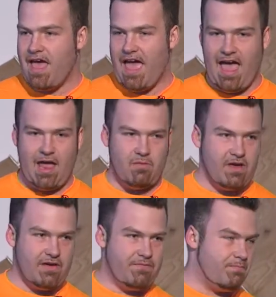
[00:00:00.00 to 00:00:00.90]
and
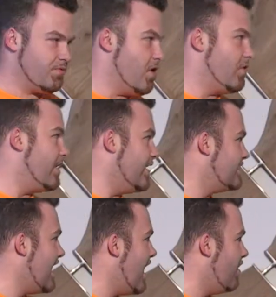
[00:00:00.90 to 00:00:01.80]
we've broken it
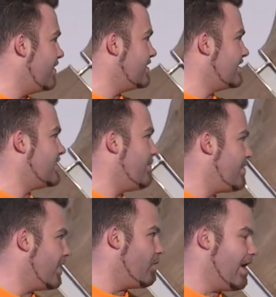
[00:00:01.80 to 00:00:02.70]
down into
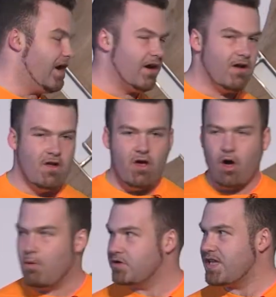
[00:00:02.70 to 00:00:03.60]
something where
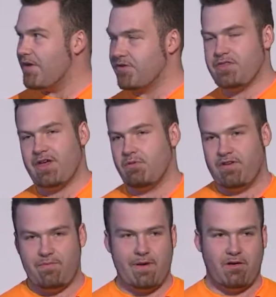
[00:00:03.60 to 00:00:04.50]
almost everything
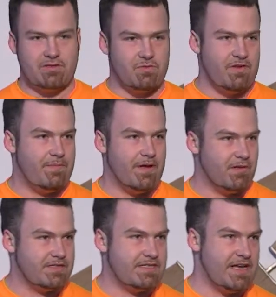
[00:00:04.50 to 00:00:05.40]
we've built, we've
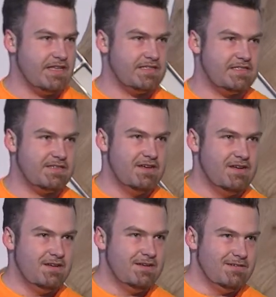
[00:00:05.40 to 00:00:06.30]
built since,
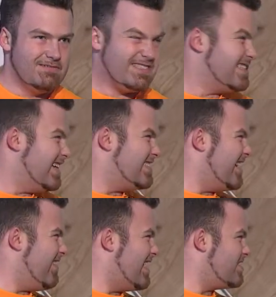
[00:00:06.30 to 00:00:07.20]
since I'd
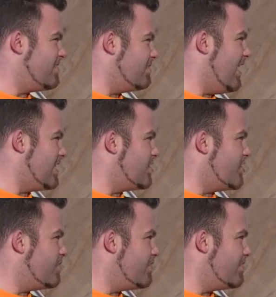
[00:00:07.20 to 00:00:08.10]
say last, last
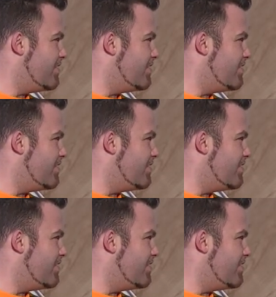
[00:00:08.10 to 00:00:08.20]
June.